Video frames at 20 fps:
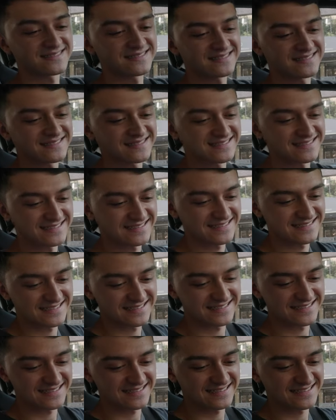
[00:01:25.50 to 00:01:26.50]

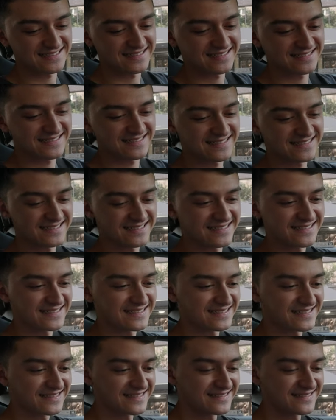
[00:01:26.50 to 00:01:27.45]
[no speech]